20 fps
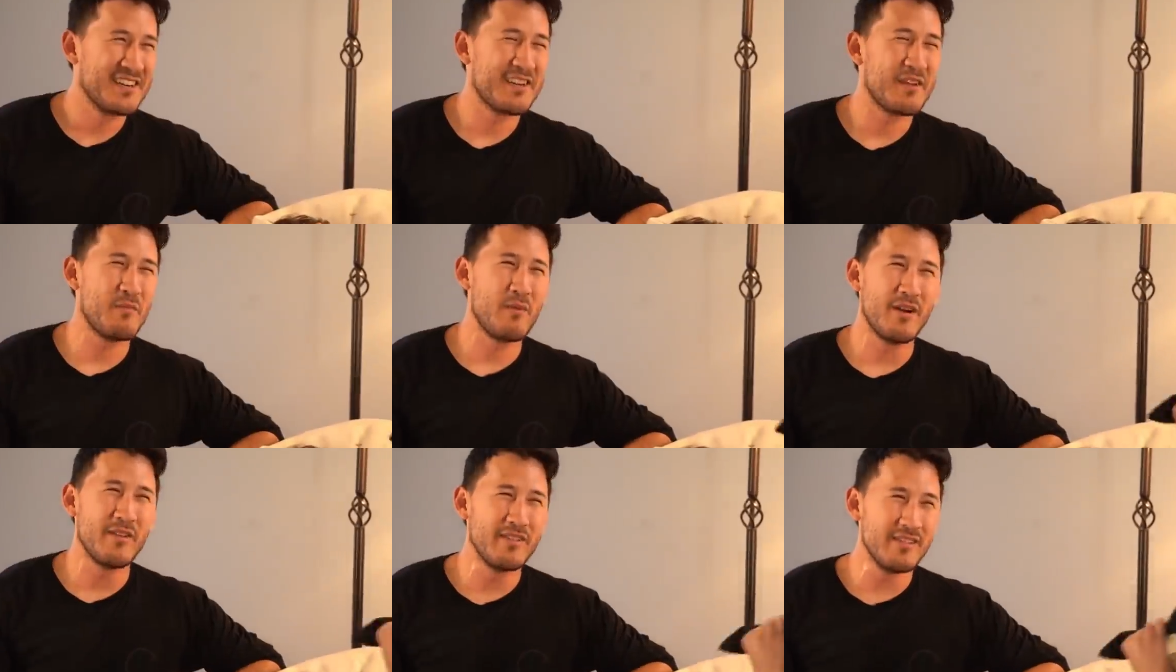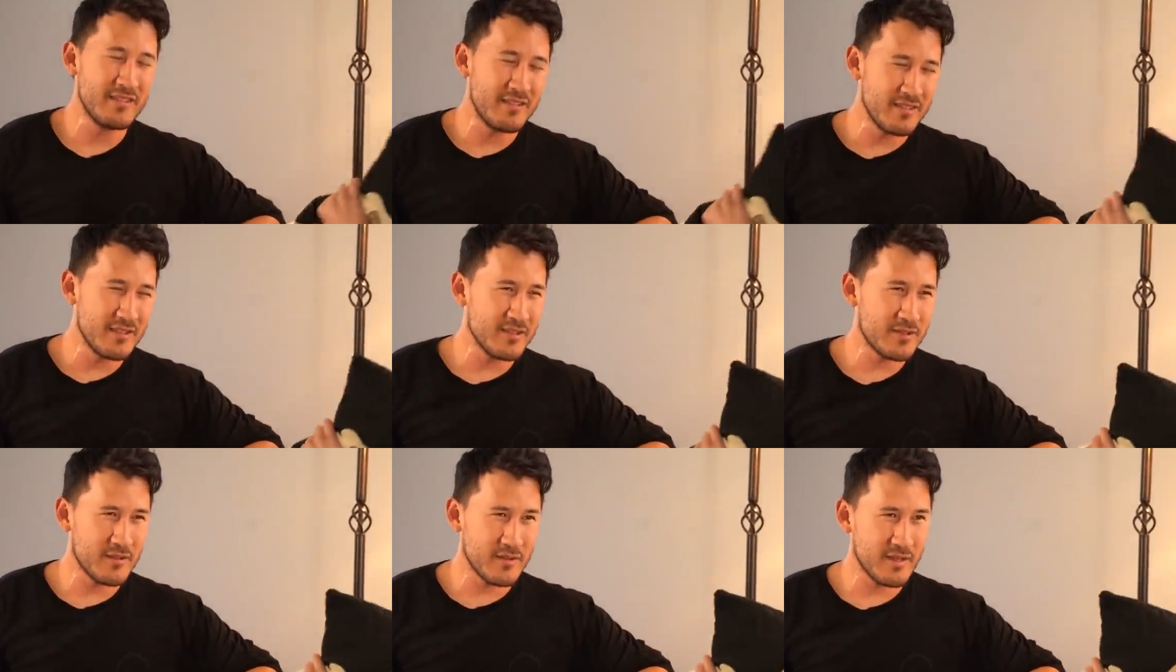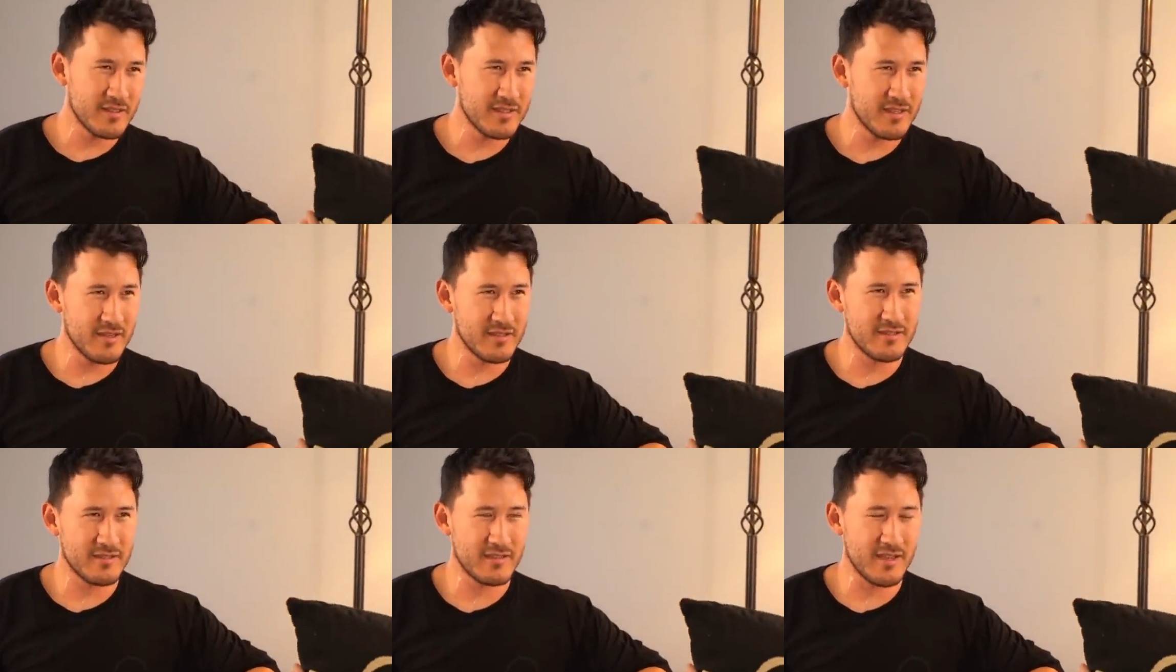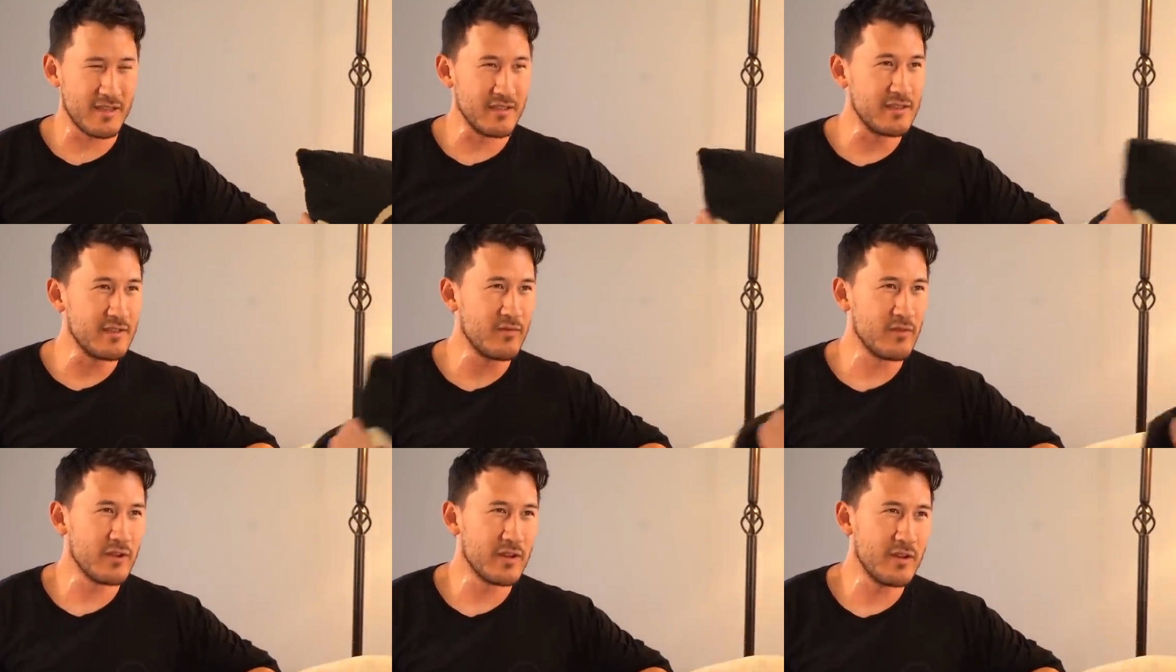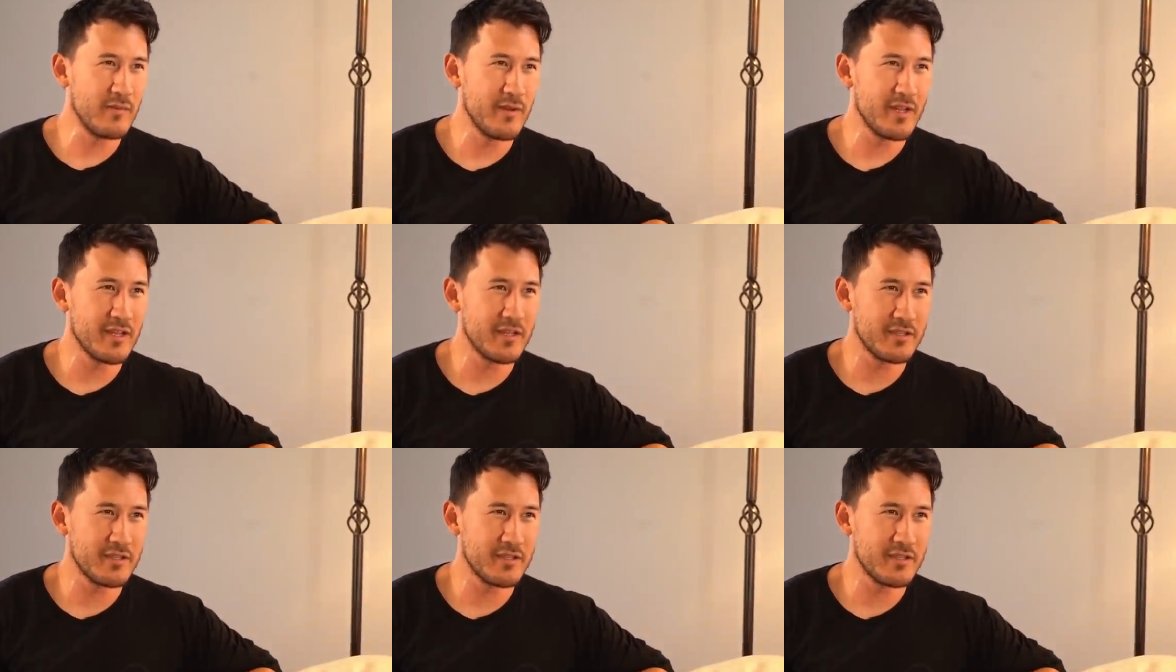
Come on, this is a trust exercise. If we're gonna make